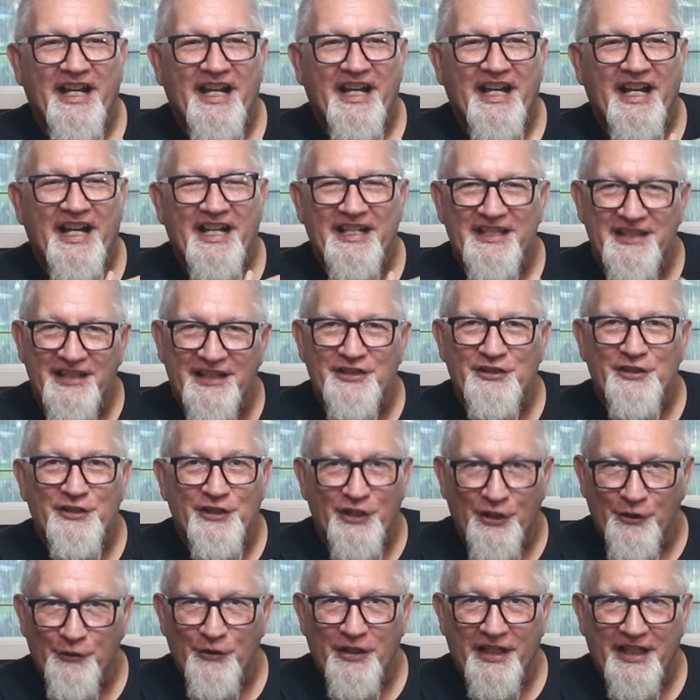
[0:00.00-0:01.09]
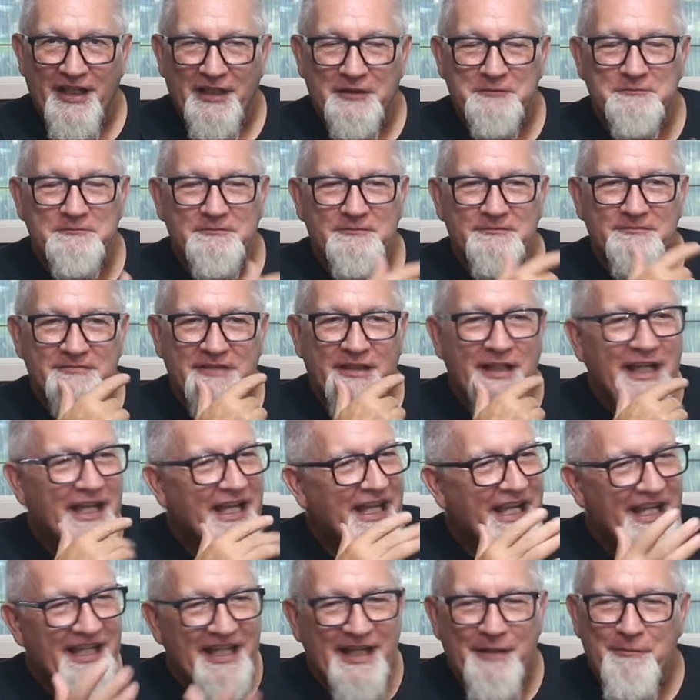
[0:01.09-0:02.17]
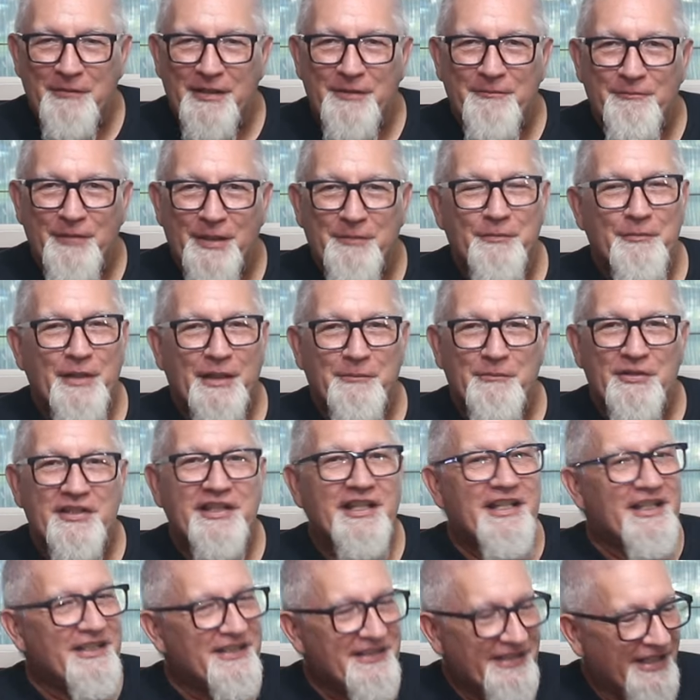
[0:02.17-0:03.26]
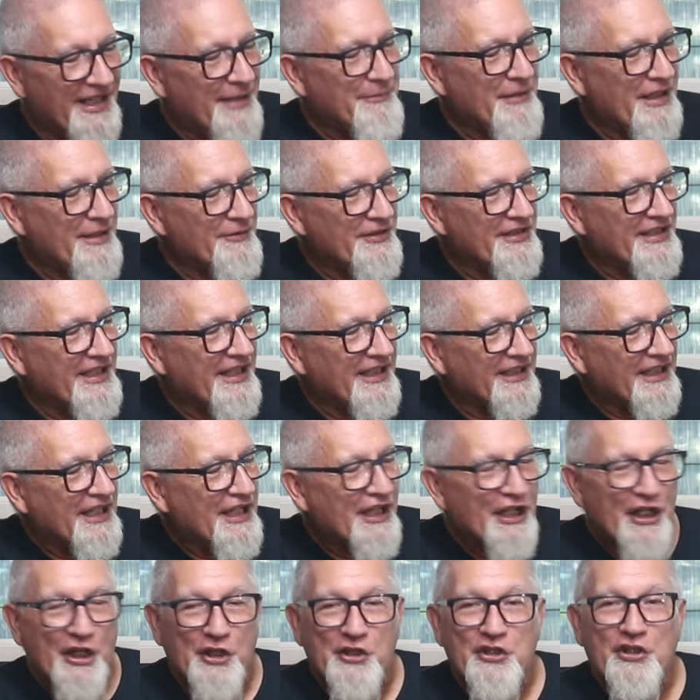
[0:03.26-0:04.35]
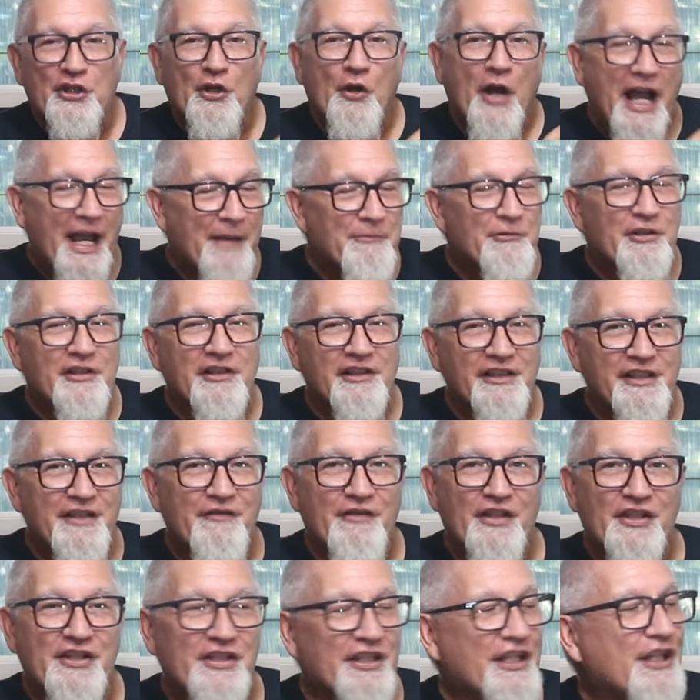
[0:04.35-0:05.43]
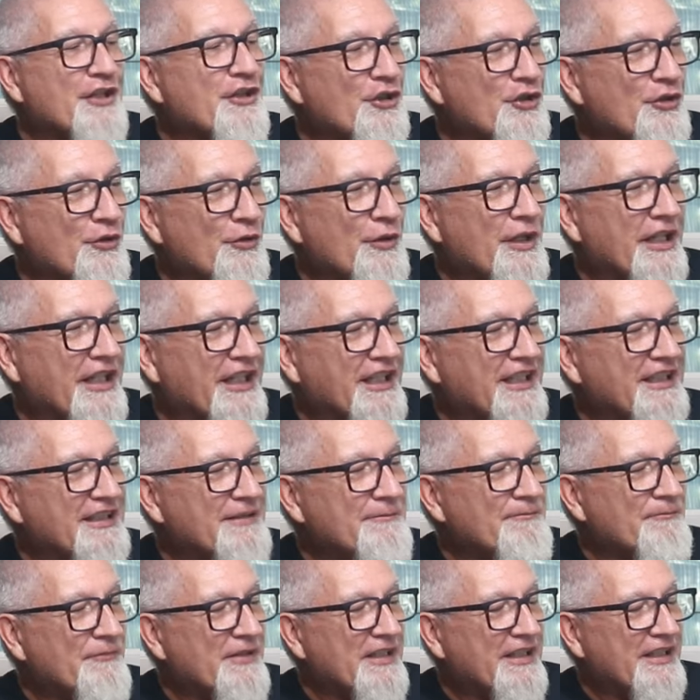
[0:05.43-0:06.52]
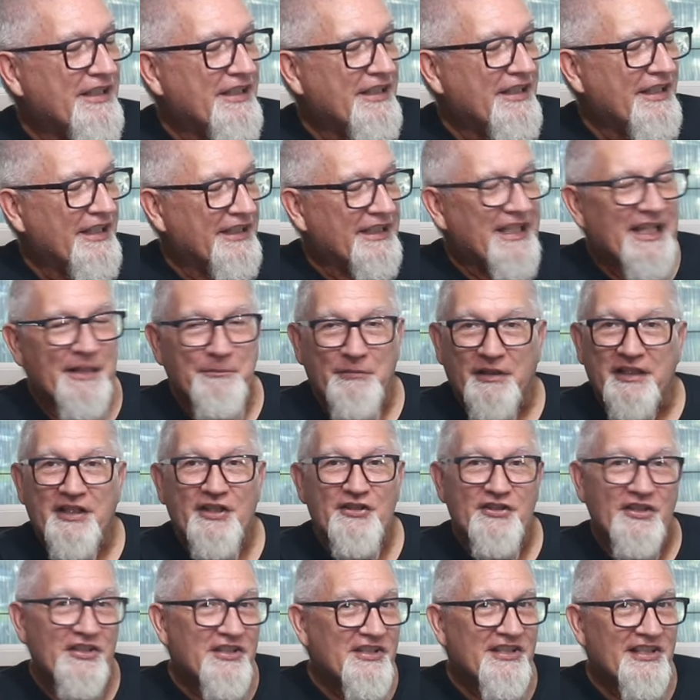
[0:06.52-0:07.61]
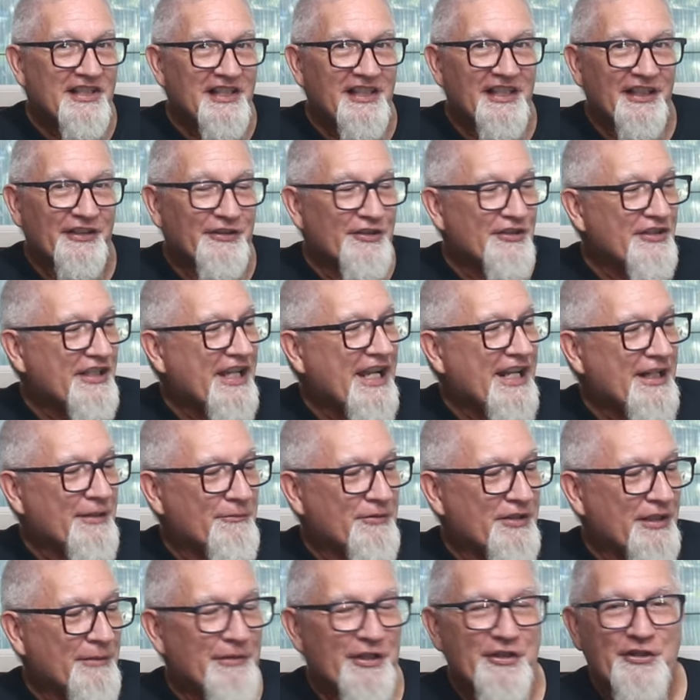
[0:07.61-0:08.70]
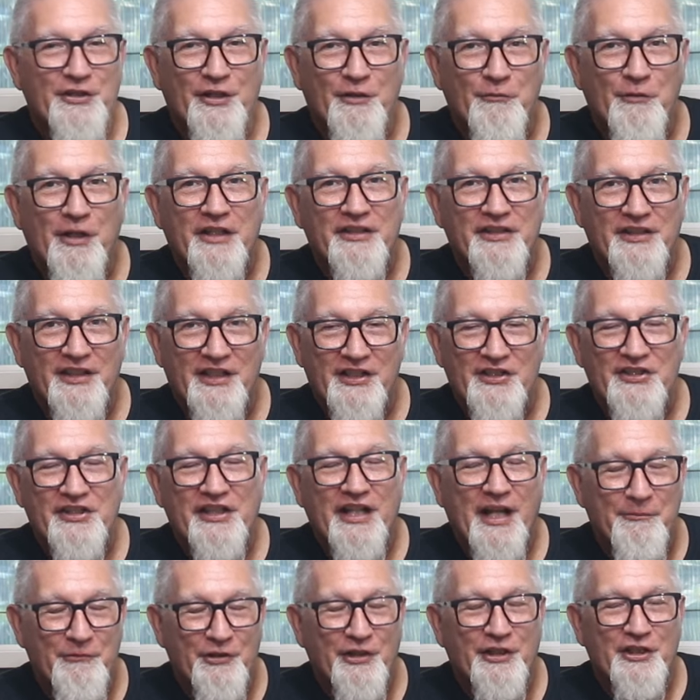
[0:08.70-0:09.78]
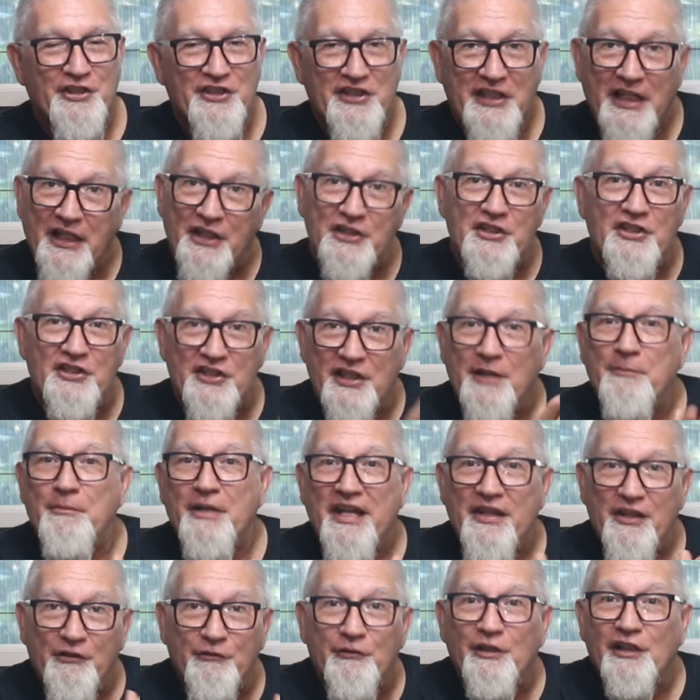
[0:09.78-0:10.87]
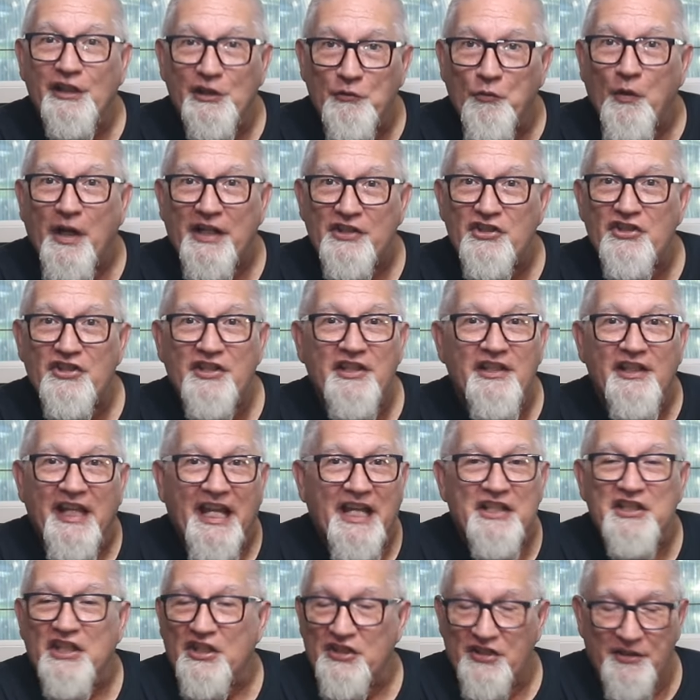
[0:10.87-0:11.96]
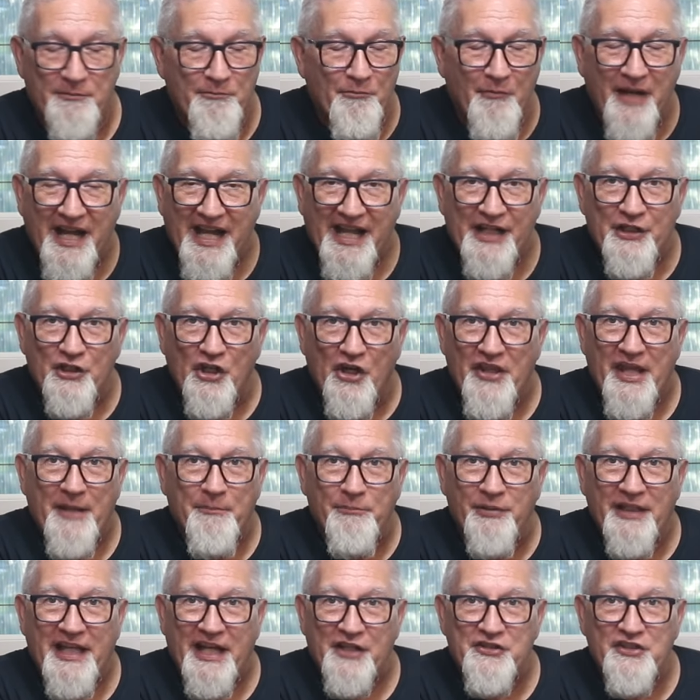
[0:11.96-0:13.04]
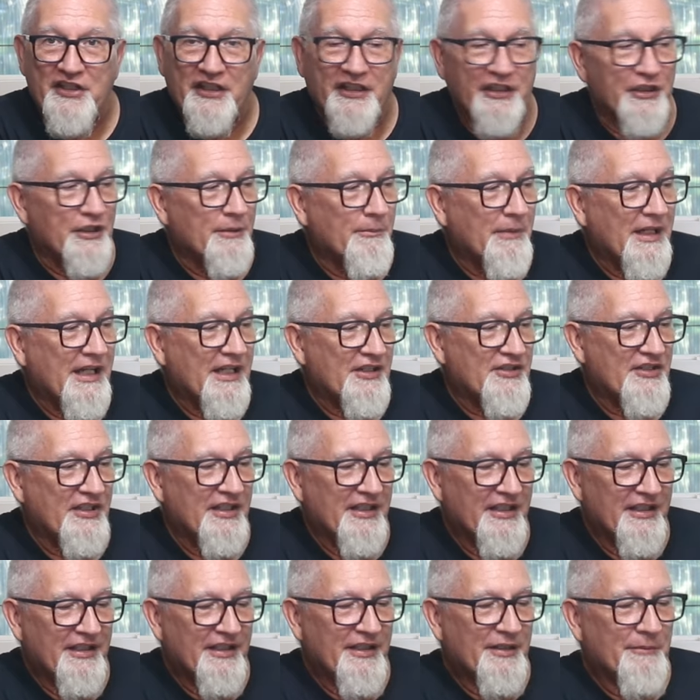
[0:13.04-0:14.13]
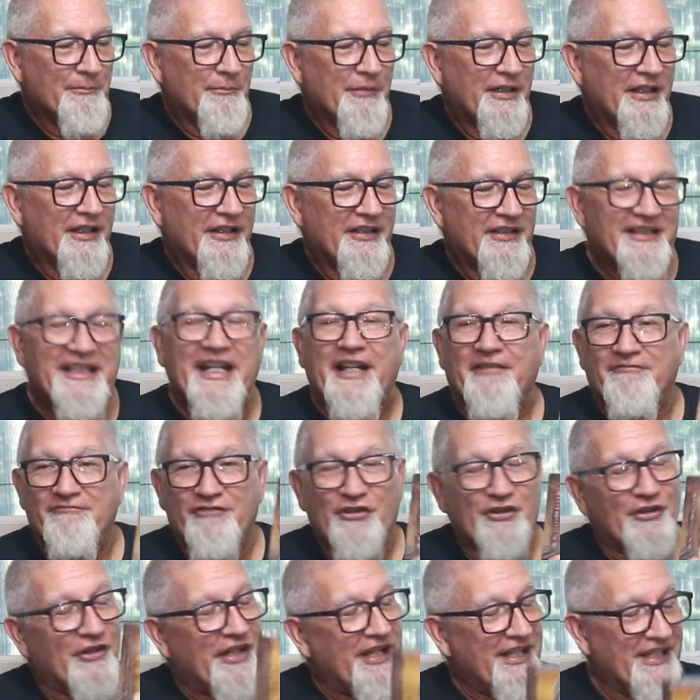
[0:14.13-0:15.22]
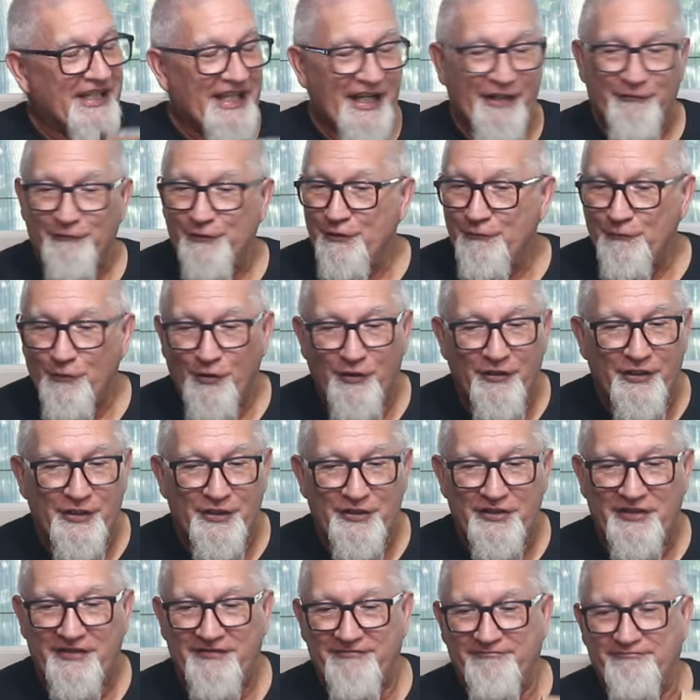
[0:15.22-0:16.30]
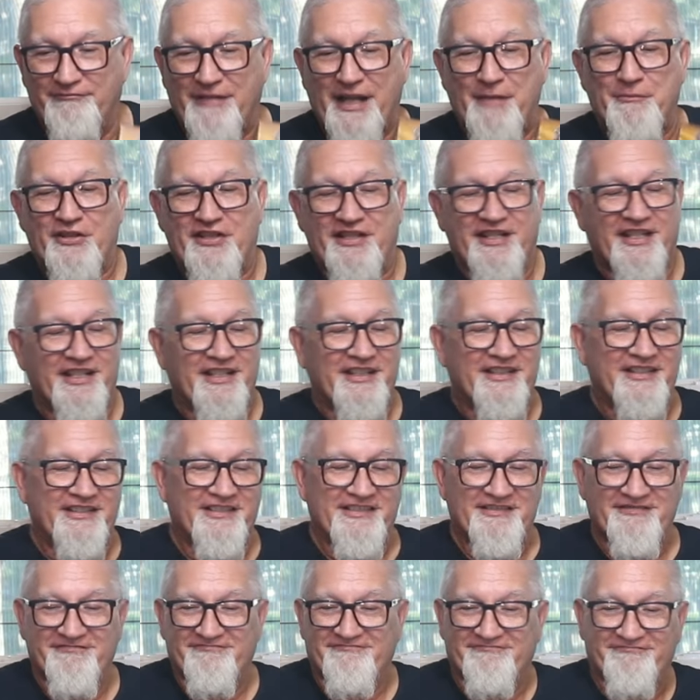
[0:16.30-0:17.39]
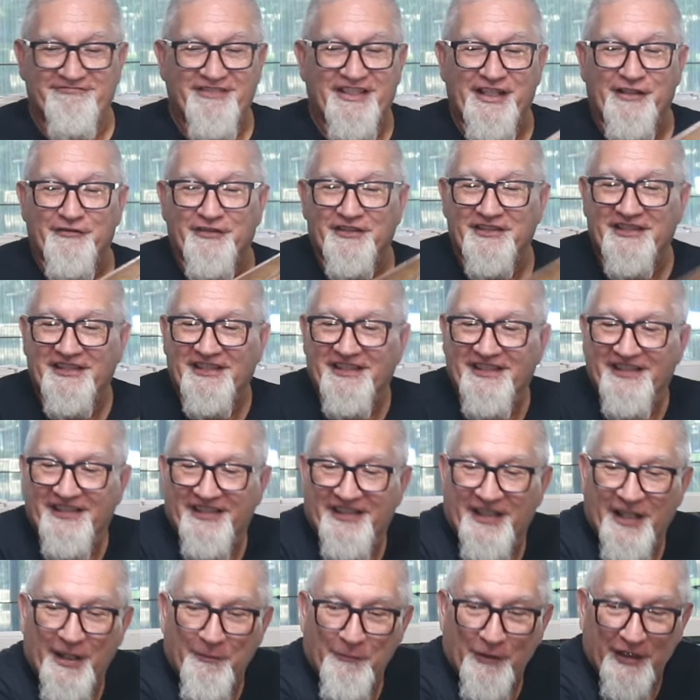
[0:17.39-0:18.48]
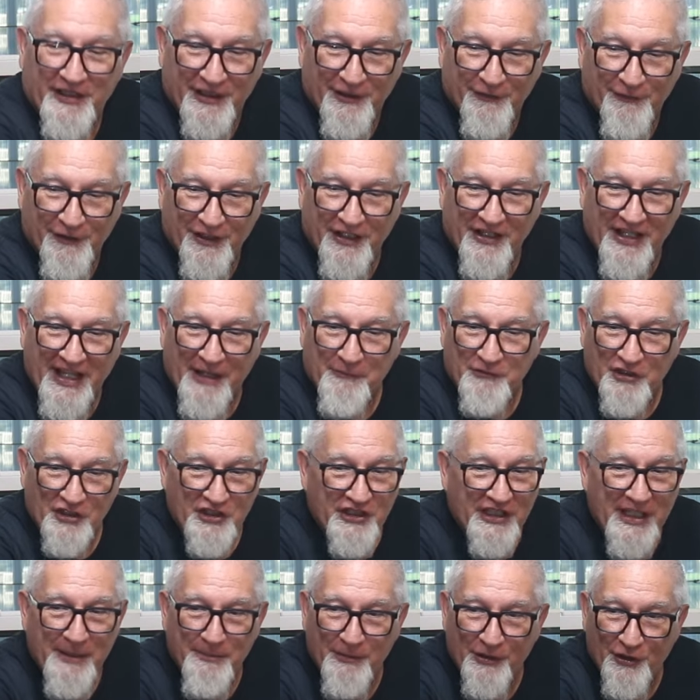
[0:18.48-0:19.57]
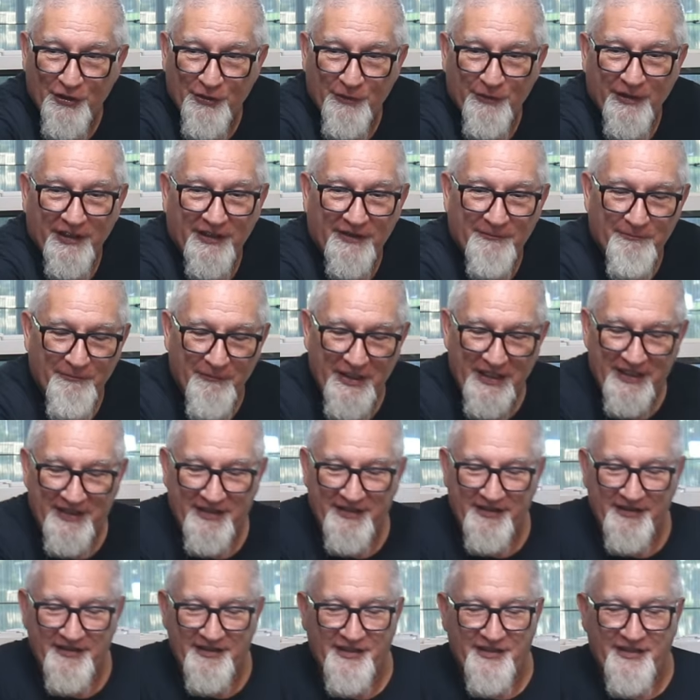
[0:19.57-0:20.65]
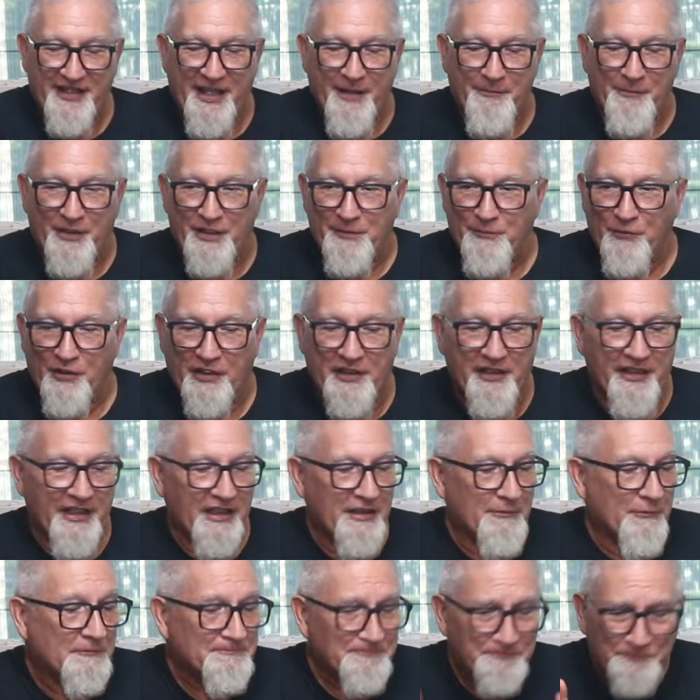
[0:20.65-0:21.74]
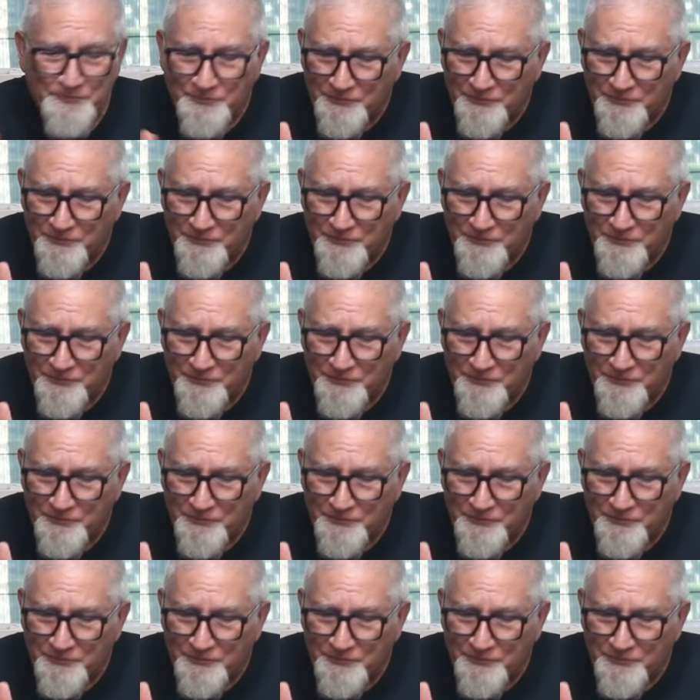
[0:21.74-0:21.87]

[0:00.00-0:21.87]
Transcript: I didn't know that. Uh, I mean, people make mistakes, and I made a mistake. So I'm going to leave this in the shrink. Again, because this is a collector's item, somebody's going to want this, and I'm going to sell it to somebody that really wants and doesn't mind all that plastic in the box. But yeah, so I got Rune Wars by mistake, whatever. I'm going to get rid of that, just keep it in the shrink, make it just that much more collectible.